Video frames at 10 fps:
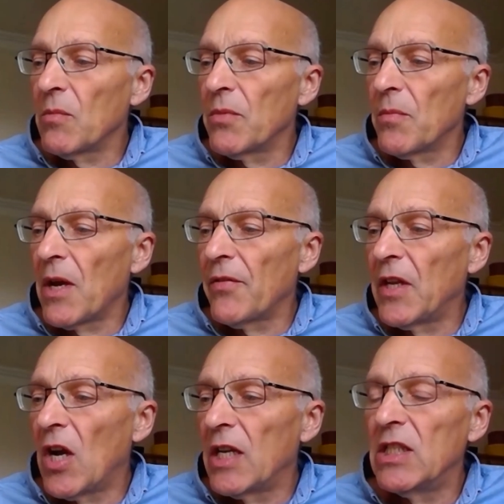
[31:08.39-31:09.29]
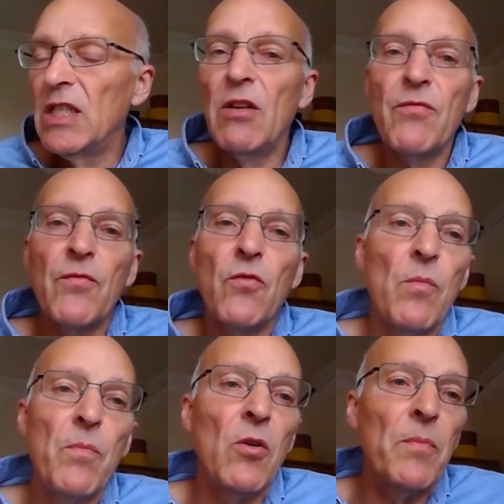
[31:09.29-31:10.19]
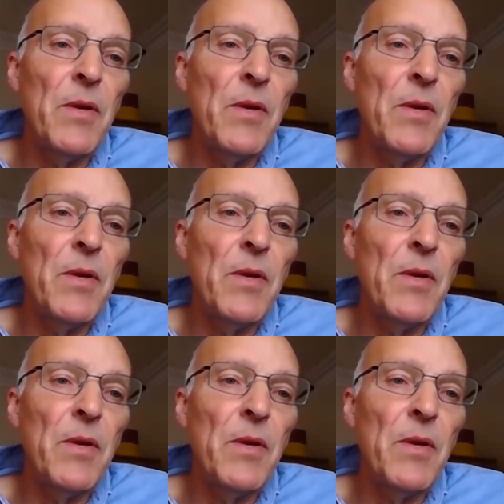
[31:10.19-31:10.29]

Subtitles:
but about the idea for a blog?